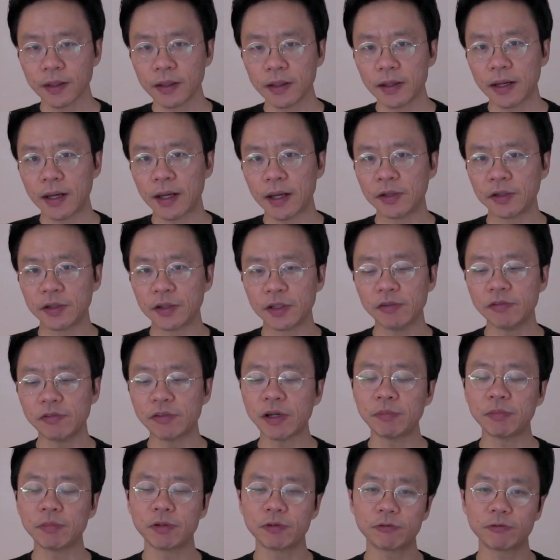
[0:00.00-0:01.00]
and give them
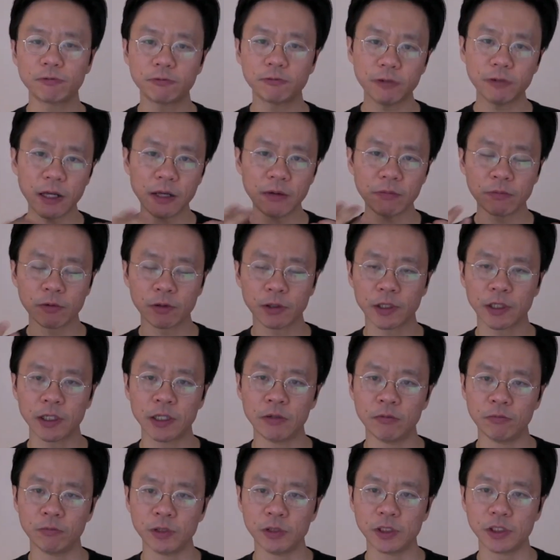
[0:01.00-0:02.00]
the framework in
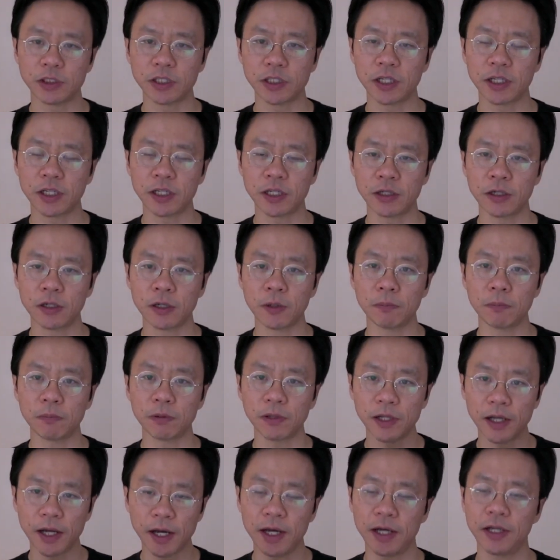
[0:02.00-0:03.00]
which they can
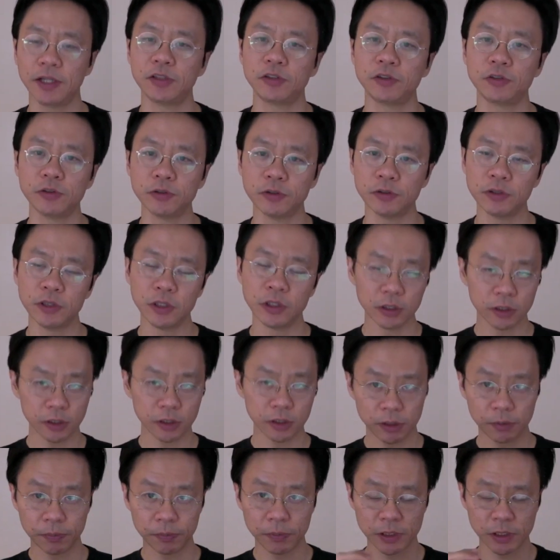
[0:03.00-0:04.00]
apply to the
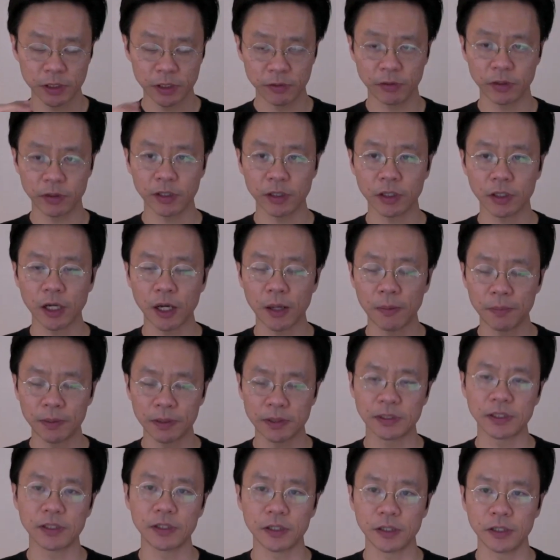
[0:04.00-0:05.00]
specific topics that
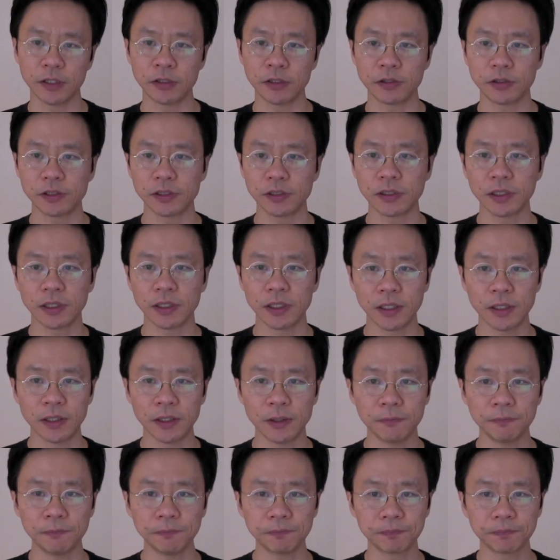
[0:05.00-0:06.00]
they're interested in.
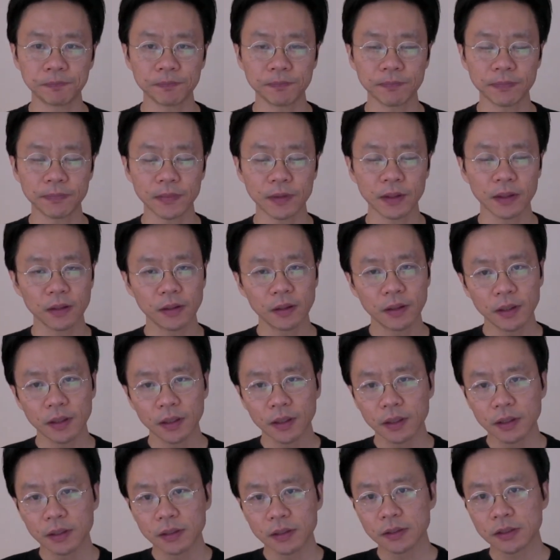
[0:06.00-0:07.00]

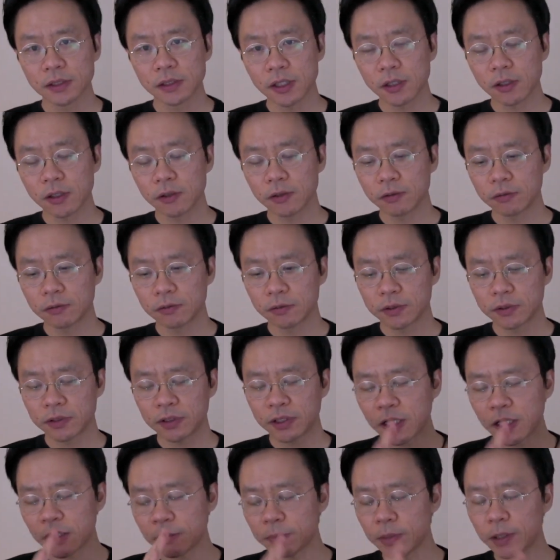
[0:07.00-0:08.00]
So
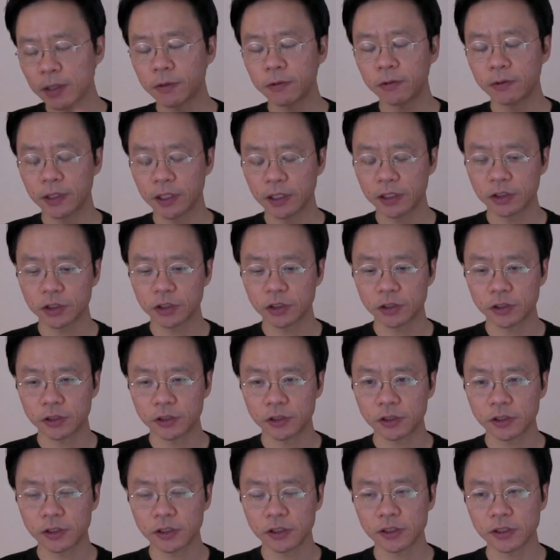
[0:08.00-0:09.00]
10 micro
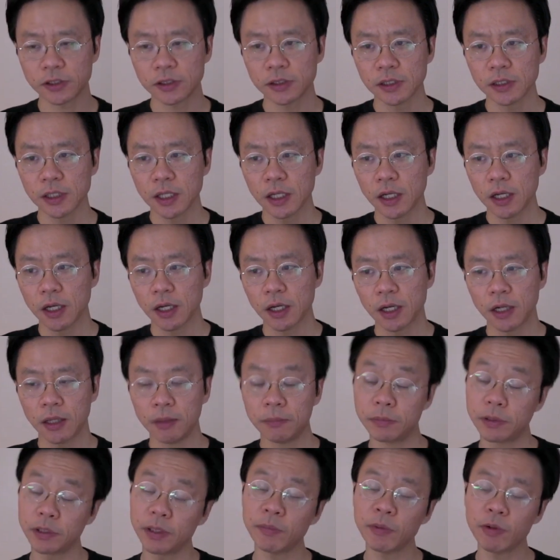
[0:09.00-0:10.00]
lectures,
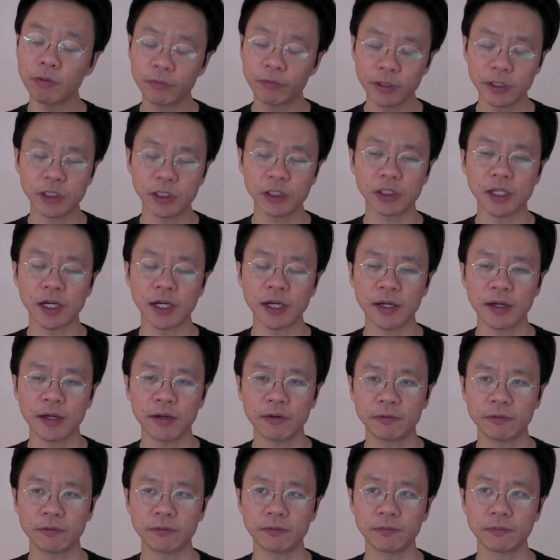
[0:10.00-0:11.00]
some of which I have
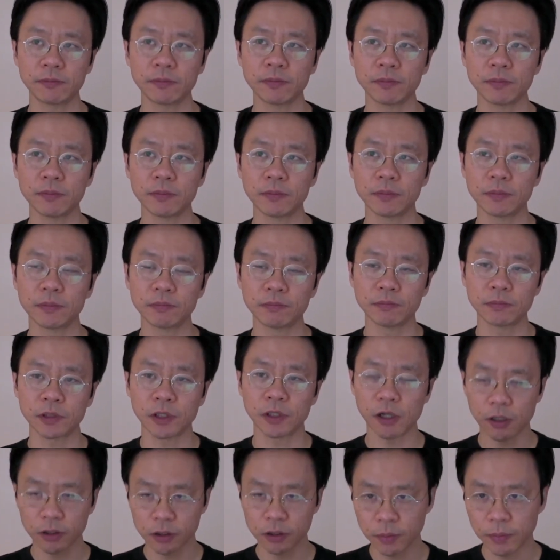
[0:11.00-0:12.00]

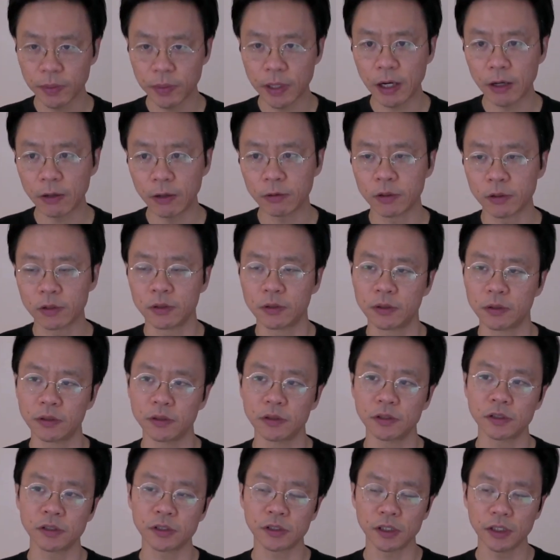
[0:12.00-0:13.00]
talked about or
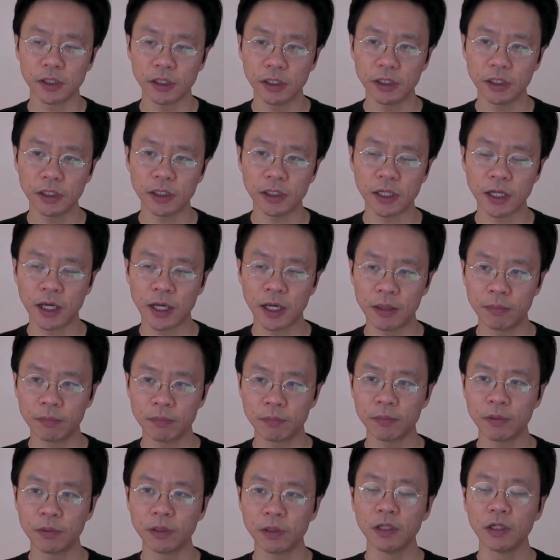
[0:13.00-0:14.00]
studied and
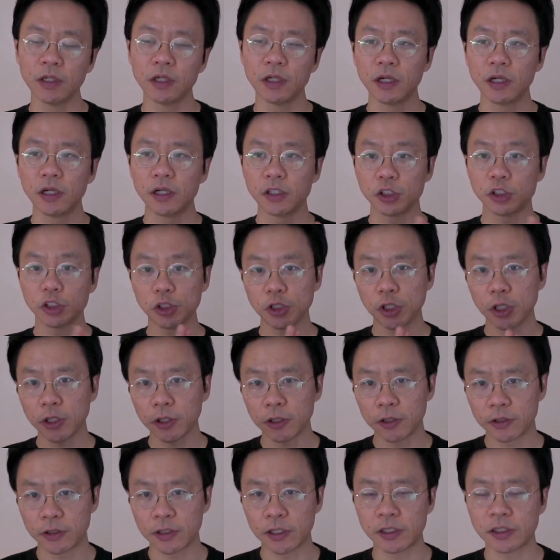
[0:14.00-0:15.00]

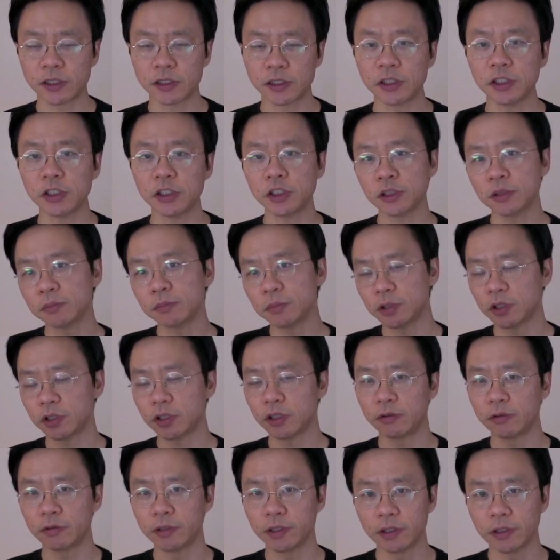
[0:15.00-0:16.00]
shared as a teaching
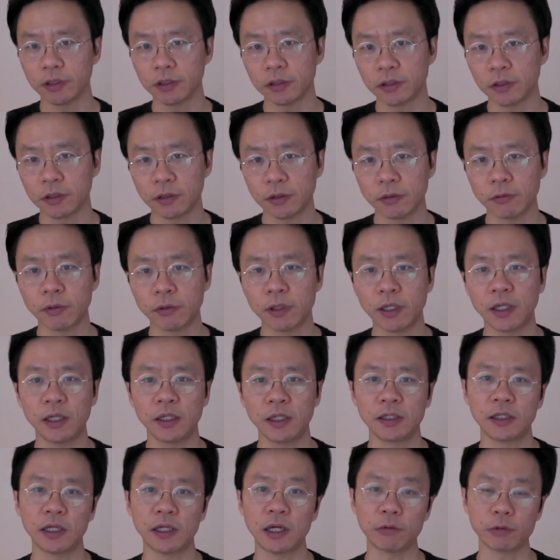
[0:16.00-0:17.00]
material while
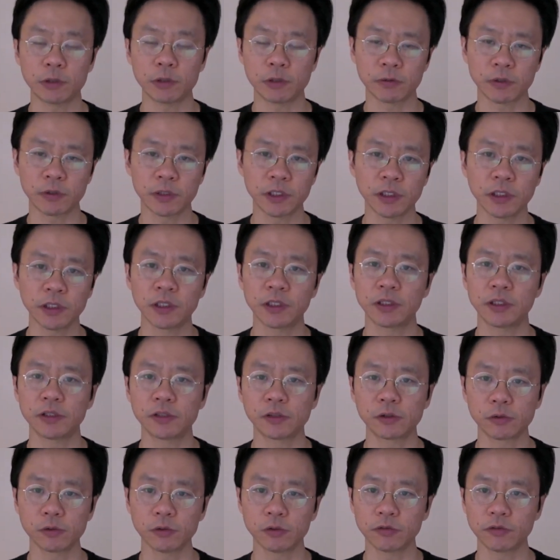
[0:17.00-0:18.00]
I was working at the
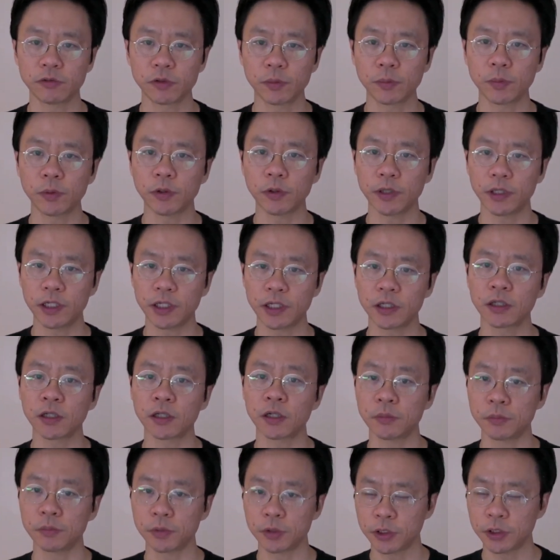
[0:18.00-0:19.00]
School for Poetic
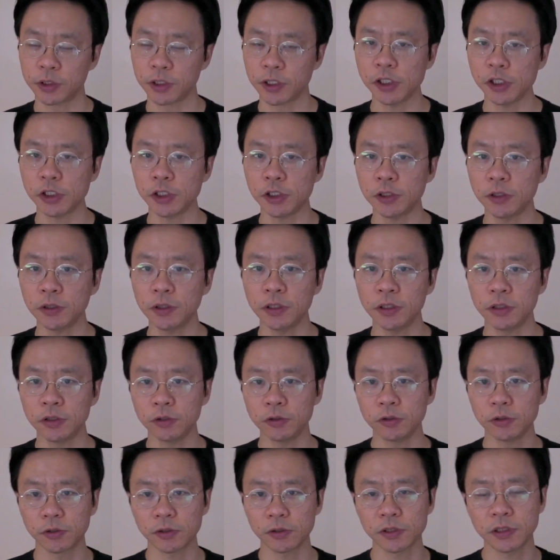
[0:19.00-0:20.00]
Computation in New
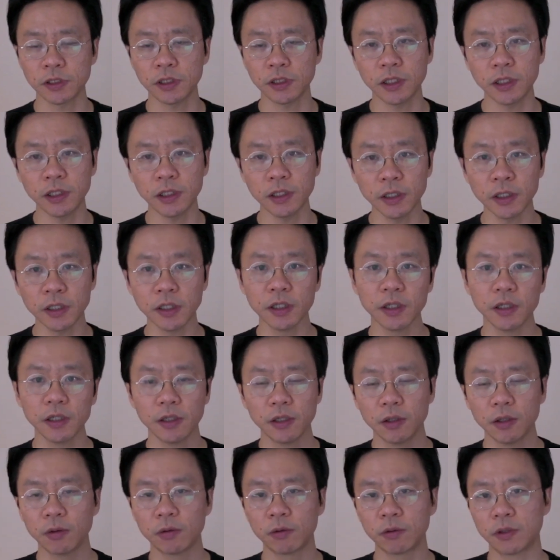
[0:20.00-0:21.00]
York City
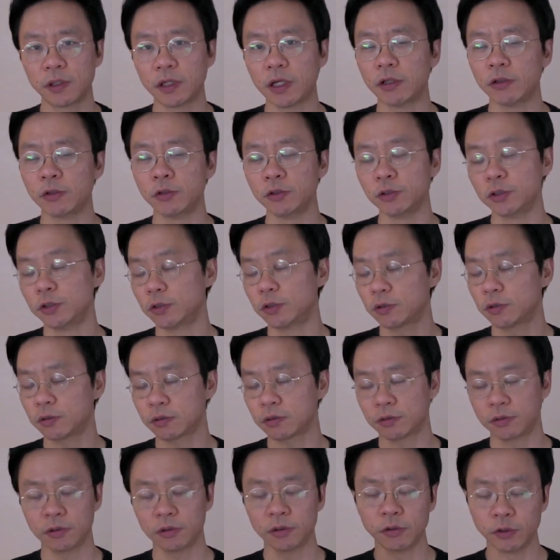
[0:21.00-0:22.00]
or New York
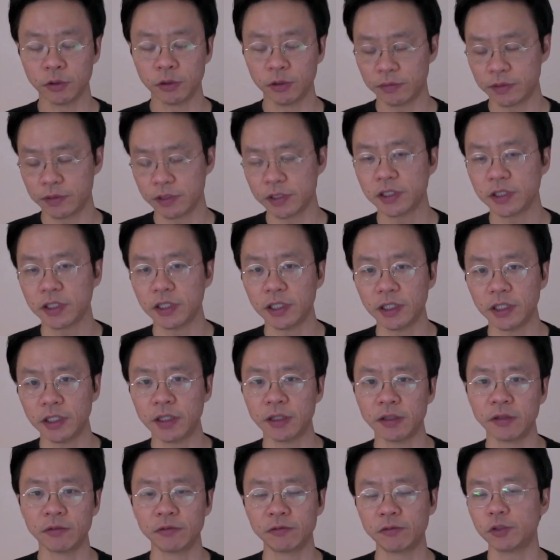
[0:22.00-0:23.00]
University
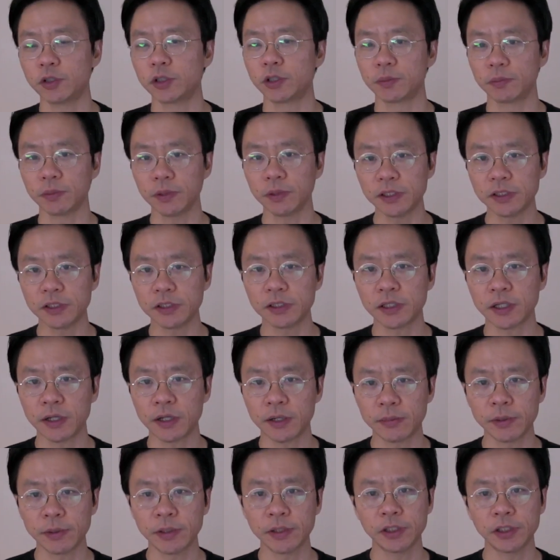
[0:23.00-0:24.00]
and a few other places that I've
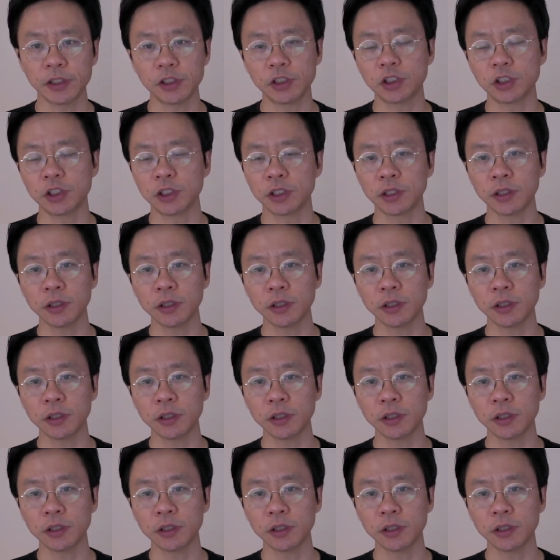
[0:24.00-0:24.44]
been teaching.